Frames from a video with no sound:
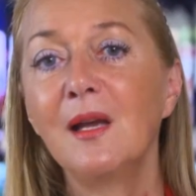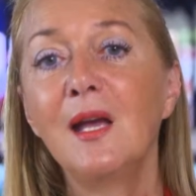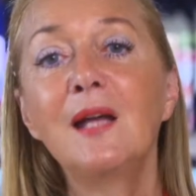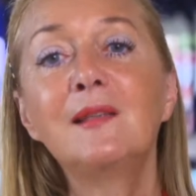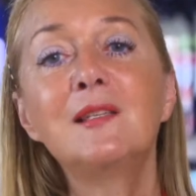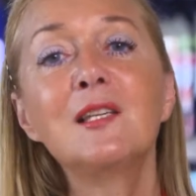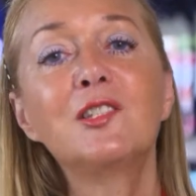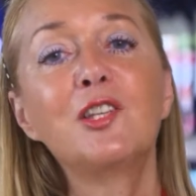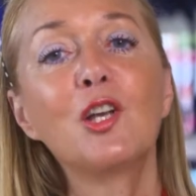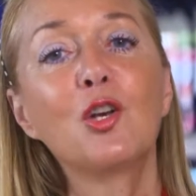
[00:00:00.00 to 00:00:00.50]

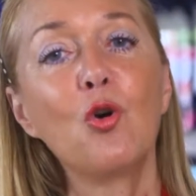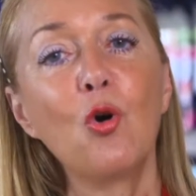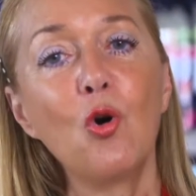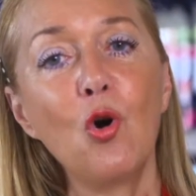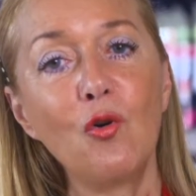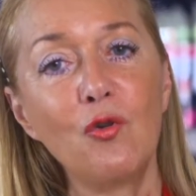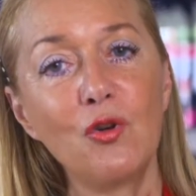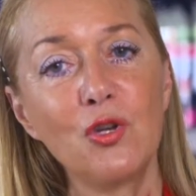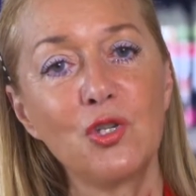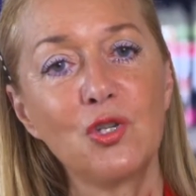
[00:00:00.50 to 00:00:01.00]
It is the
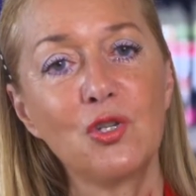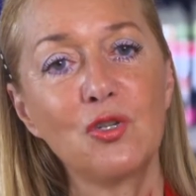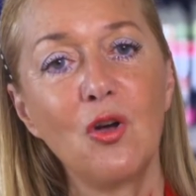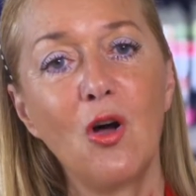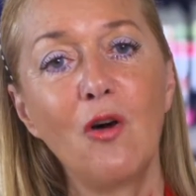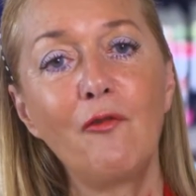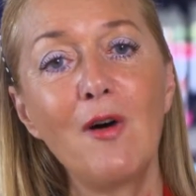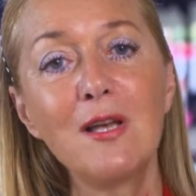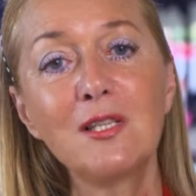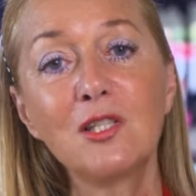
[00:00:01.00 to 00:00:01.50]
chorus
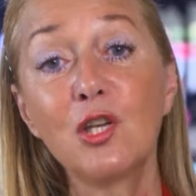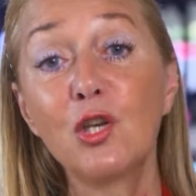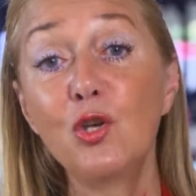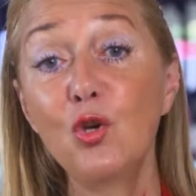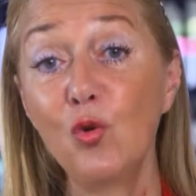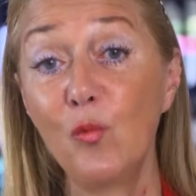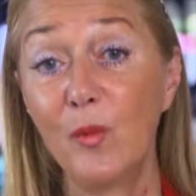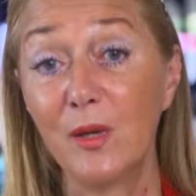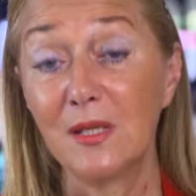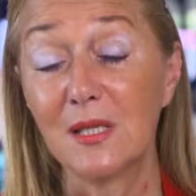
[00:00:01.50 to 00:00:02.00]
of us
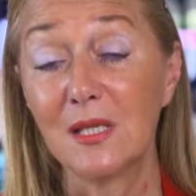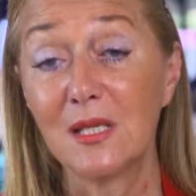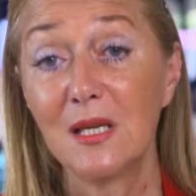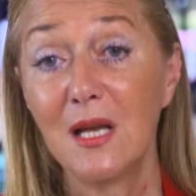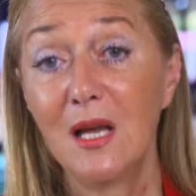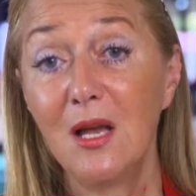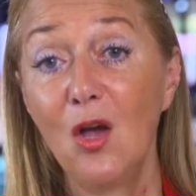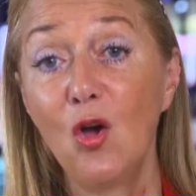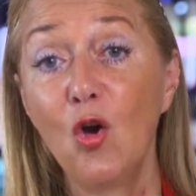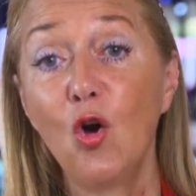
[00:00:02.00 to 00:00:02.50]
humans
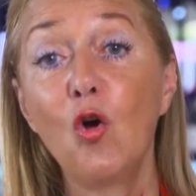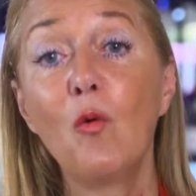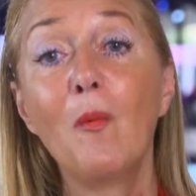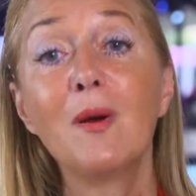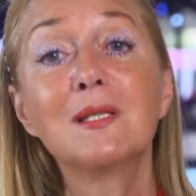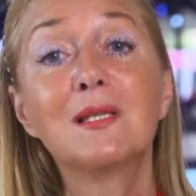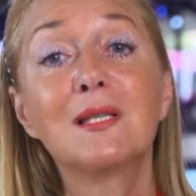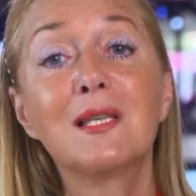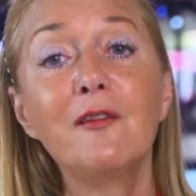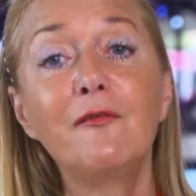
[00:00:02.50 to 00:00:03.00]
who
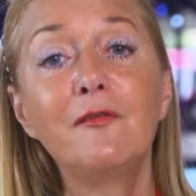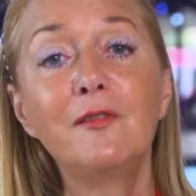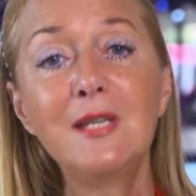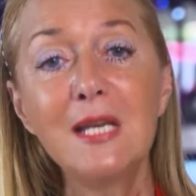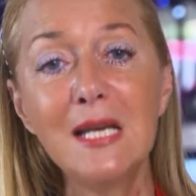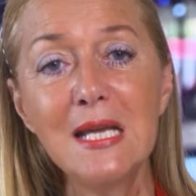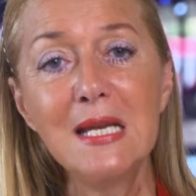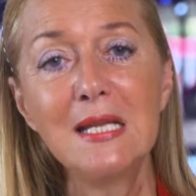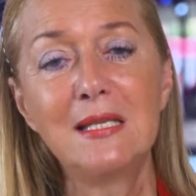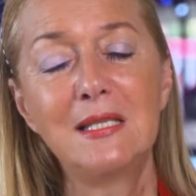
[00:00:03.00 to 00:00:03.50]
must give
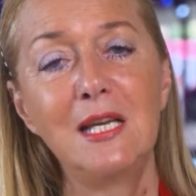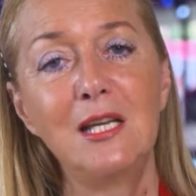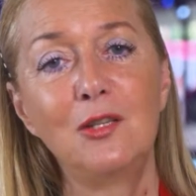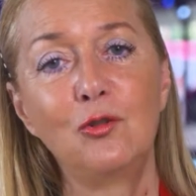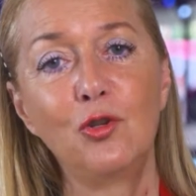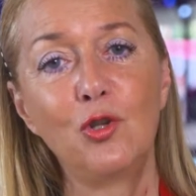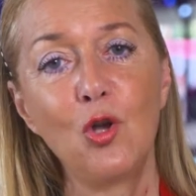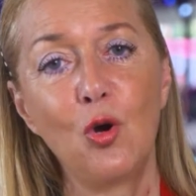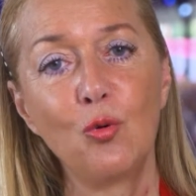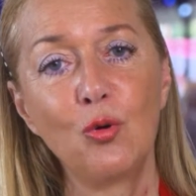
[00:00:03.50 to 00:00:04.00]
dignity
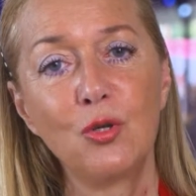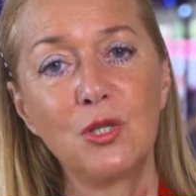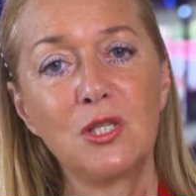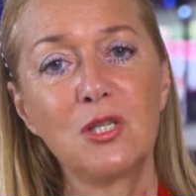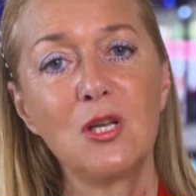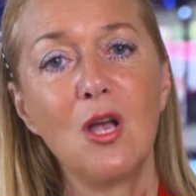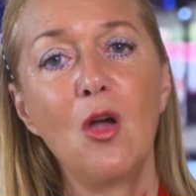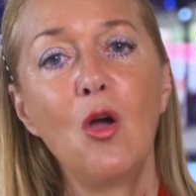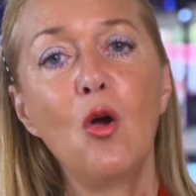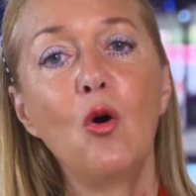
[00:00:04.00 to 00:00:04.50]
to
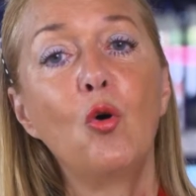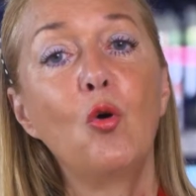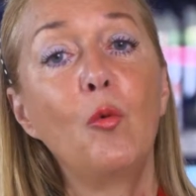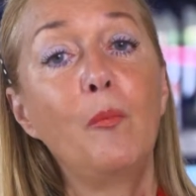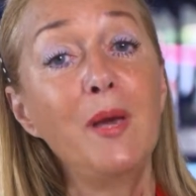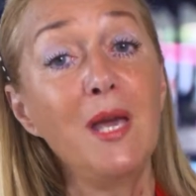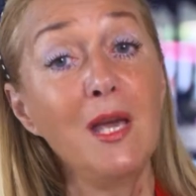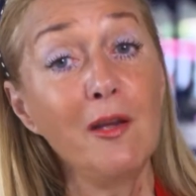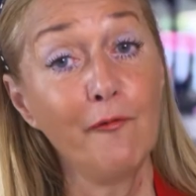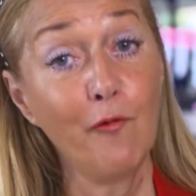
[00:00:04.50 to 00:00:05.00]
those who,
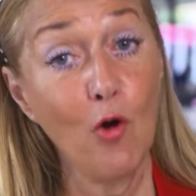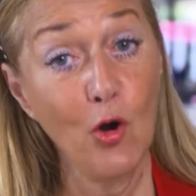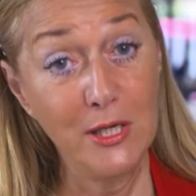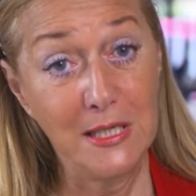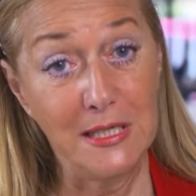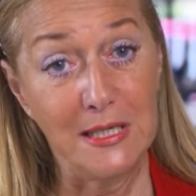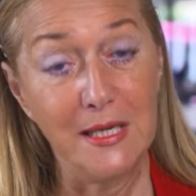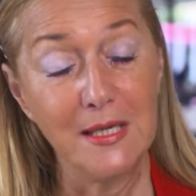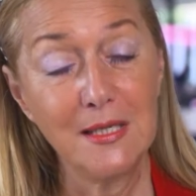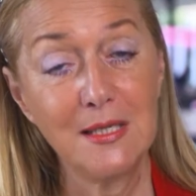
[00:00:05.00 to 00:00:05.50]
being
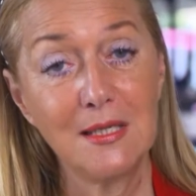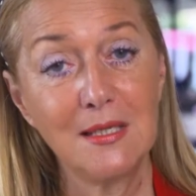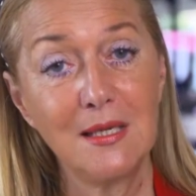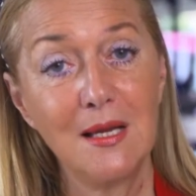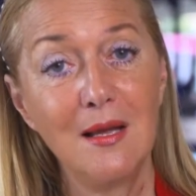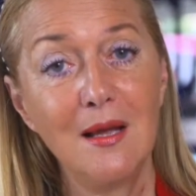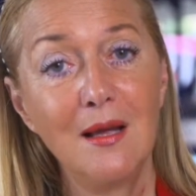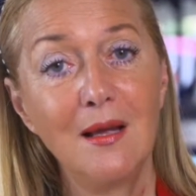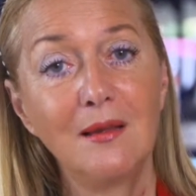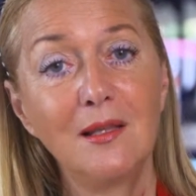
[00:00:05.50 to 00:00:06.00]
voiceless,
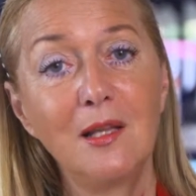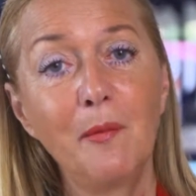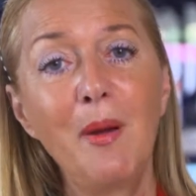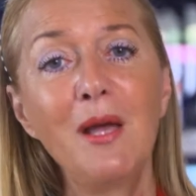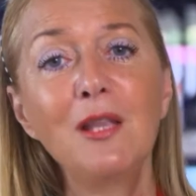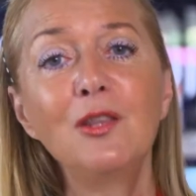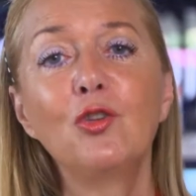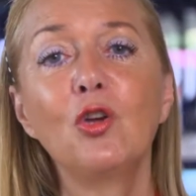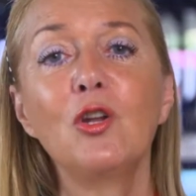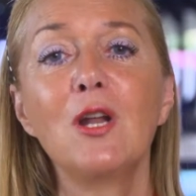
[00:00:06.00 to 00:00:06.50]

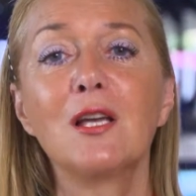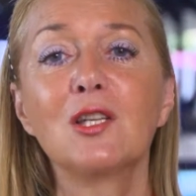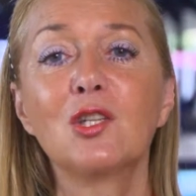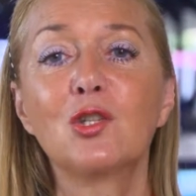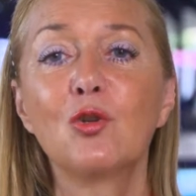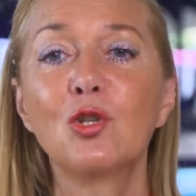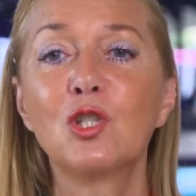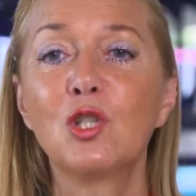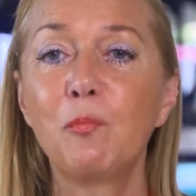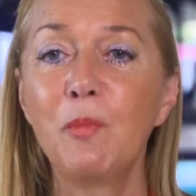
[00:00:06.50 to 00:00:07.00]
depend on us
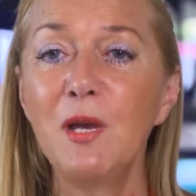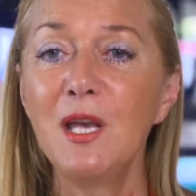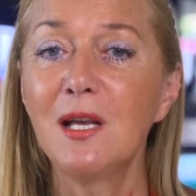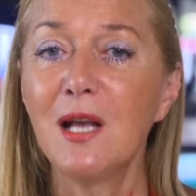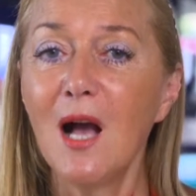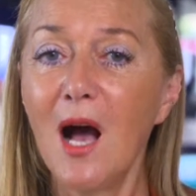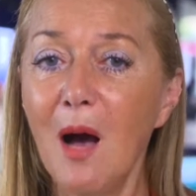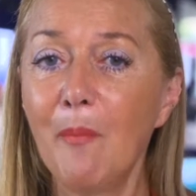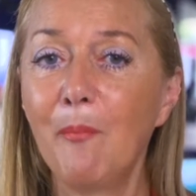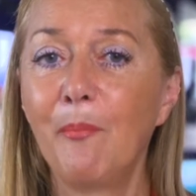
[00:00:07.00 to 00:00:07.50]
to
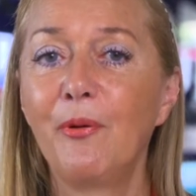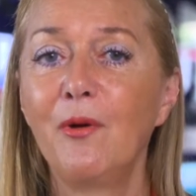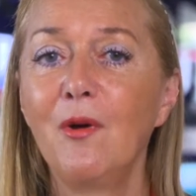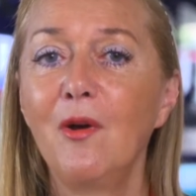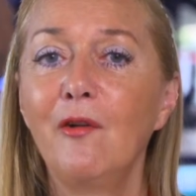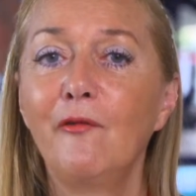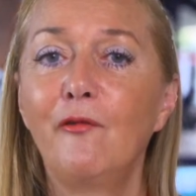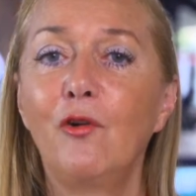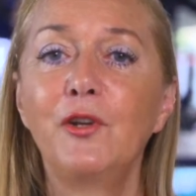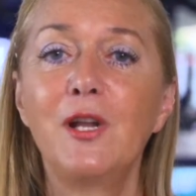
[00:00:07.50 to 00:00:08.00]
speak up
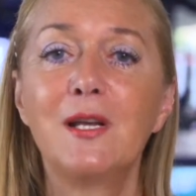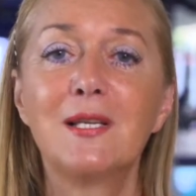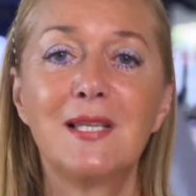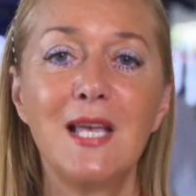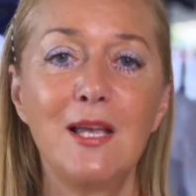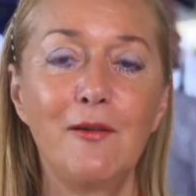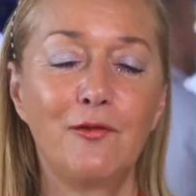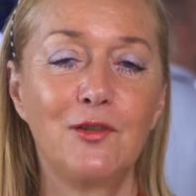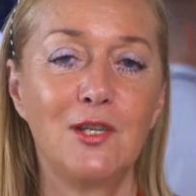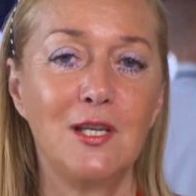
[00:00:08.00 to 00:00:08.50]
for their
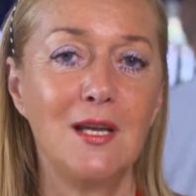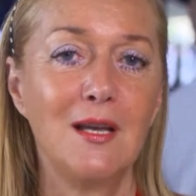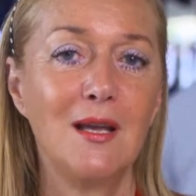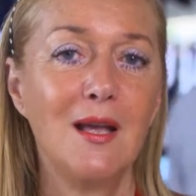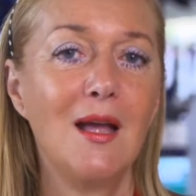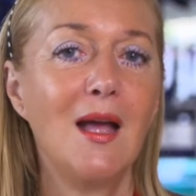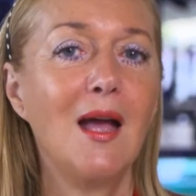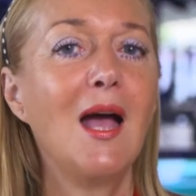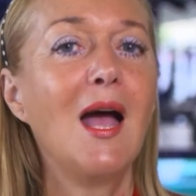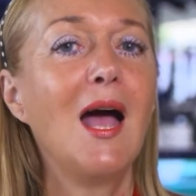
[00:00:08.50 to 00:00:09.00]
safety
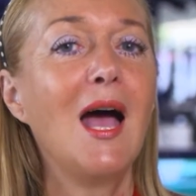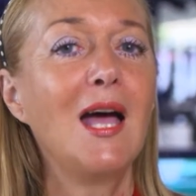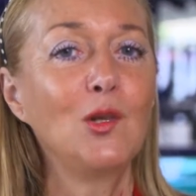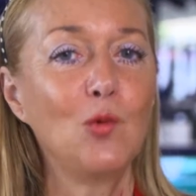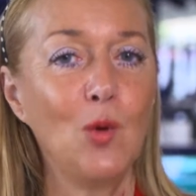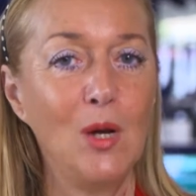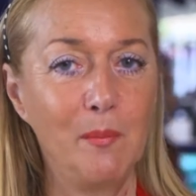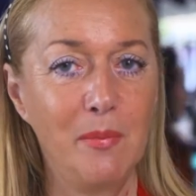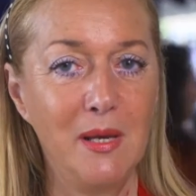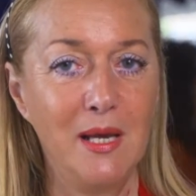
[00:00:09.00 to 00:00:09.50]
and
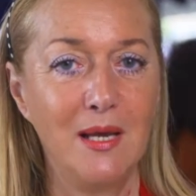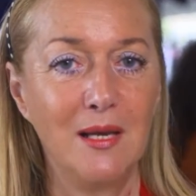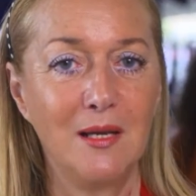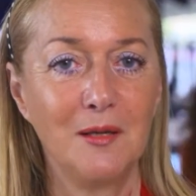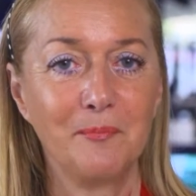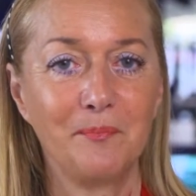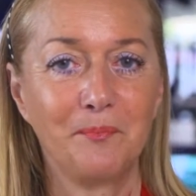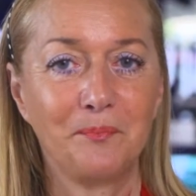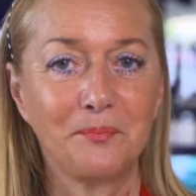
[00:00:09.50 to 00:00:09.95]
well-being.